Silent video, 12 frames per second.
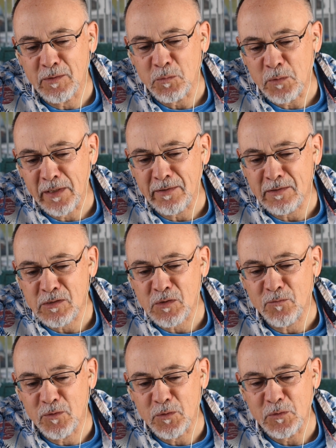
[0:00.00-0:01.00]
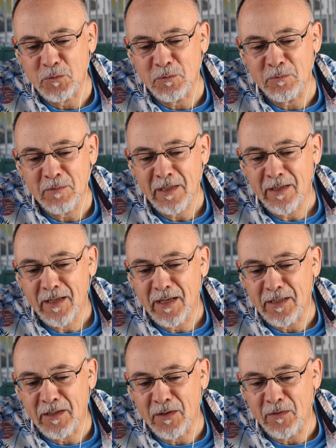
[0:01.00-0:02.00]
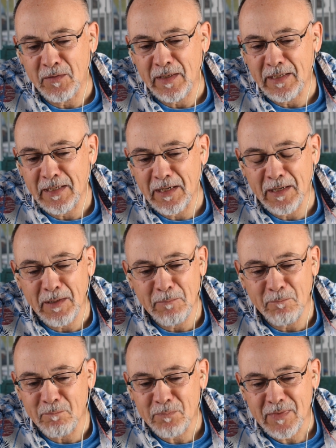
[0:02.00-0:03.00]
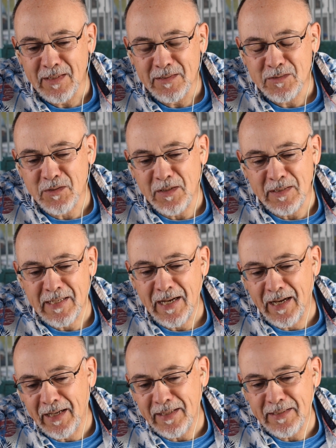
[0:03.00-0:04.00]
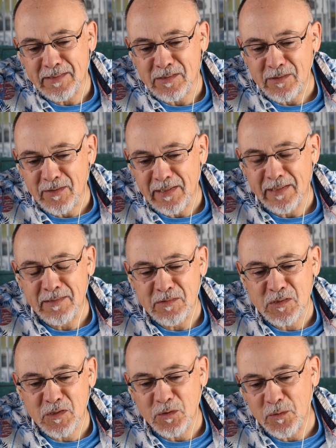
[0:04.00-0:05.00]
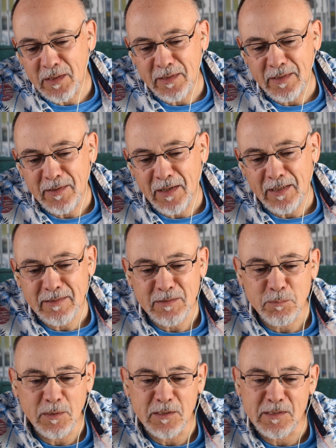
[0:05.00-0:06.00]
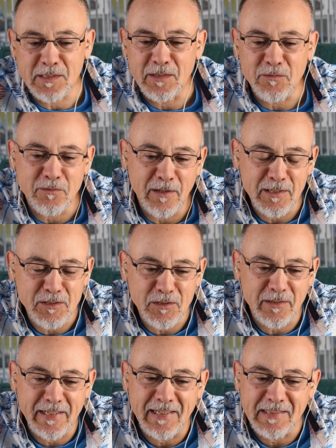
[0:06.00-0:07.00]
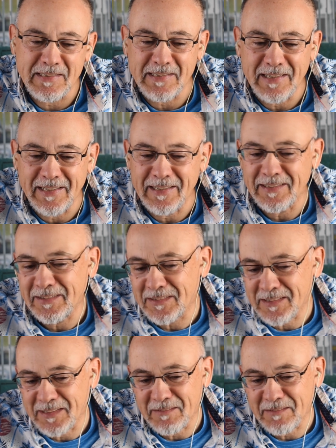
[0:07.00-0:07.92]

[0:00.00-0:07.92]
the weirdest food. So the Italians are eating squid and octopus, and the French are eating snails,